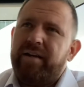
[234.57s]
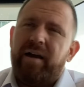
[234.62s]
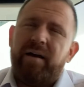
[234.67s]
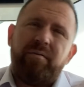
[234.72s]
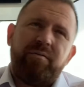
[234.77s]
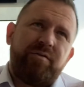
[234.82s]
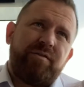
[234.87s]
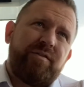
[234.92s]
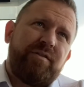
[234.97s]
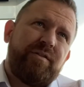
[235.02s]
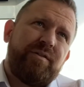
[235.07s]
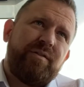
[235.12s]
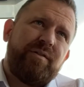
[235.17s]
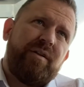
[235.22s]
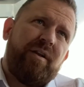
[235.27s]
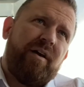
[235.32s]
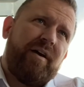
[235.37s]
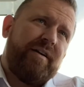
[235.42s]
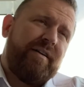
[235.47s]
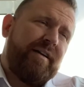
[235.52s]
I was
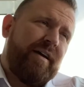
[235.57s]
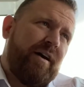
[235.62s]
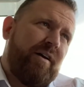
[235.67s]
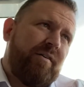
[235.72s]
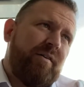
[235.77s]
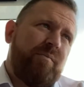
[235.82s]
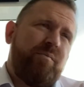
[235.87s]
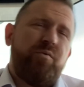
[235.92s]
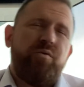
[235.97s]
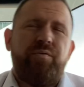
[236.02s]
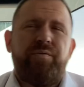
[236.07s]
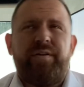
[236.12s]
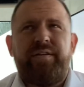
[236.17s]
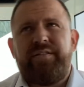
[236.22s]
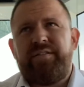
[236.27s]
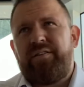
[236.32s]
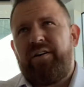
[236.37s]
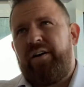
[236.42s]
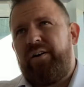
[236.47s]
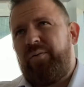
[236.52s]
lying down and moving
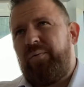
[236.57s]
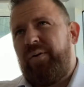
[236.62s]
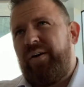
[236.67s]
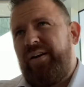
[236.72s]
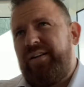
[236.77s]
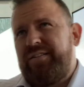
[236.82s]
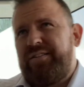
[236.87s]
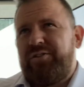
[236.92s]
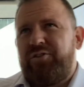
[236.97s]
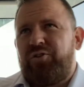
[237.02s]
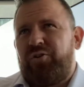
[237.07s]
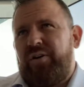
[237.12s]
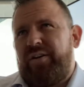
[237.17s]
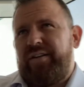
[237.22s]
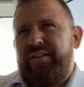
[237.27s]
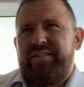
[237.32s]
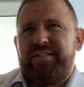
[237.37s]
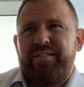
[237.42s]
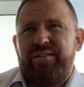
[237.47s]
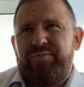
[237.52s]
sideways and trying
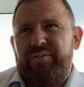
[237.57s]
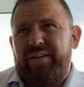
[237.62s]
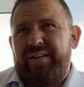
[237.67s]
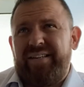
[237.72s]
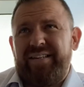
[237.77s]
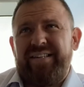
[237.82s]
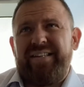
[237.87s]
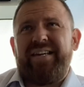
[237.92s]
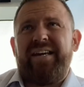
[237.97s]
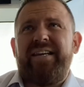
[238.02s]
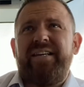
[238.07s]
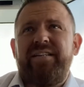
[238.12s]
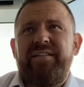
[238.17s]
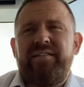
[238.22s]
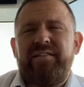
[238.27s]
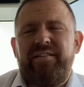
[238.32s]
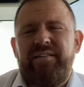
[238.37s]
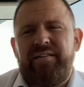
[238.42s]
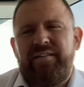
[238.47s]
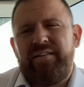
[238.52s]
to see if I can get
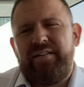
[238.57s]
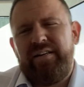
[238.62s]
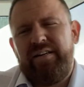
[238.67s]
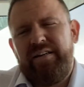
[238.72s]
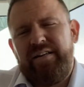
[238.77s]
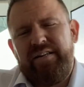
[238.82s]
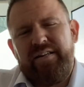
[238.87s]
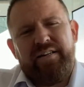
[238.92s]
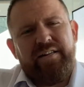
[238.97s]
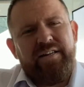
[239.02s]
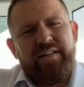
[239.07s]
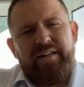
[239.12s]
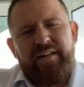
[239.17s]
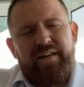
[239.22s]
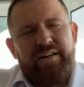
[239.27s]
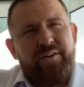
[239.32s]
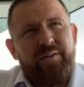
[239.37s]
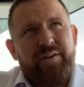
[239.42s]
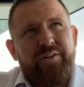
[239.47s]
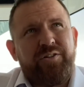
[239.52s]
it. And
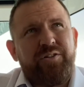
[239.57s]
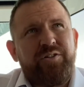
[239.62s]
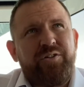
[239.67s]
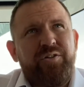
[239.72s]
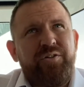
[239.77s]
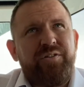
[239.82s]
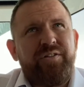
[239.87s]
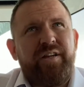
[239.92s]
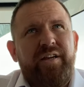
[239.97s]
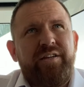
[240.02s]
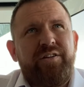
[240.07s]
I don't know. I just couldn't.